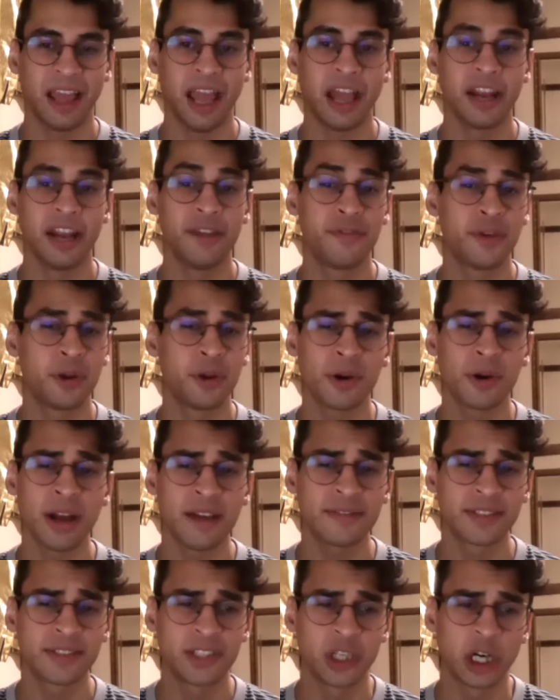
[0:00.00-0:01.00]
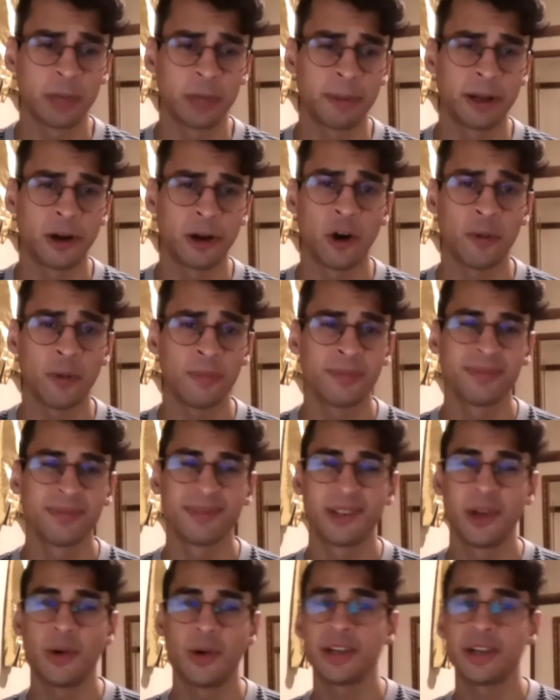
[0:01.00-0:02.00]
And if you don't have syrup at home,
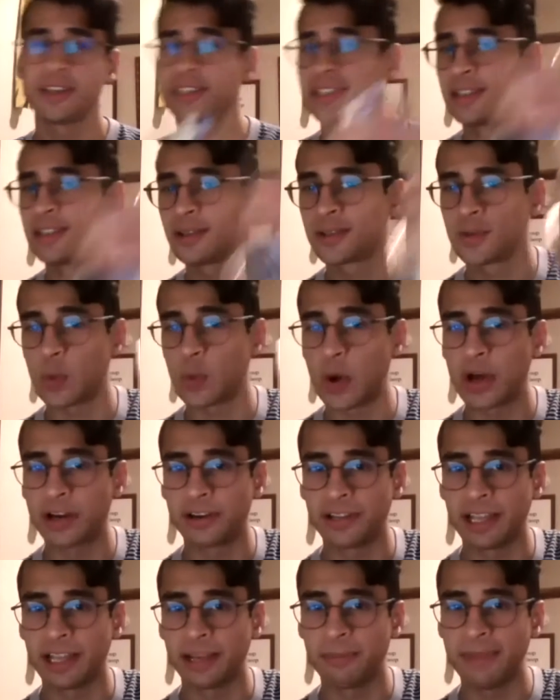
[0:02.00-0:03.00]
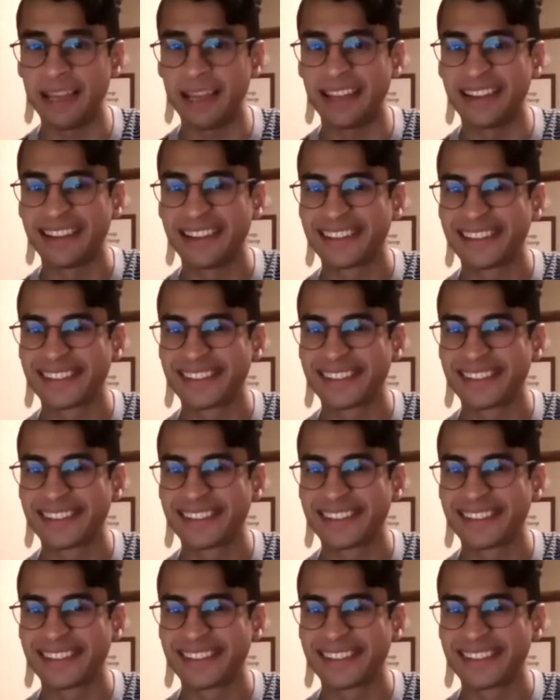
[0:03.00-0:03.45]
you can just use water like me.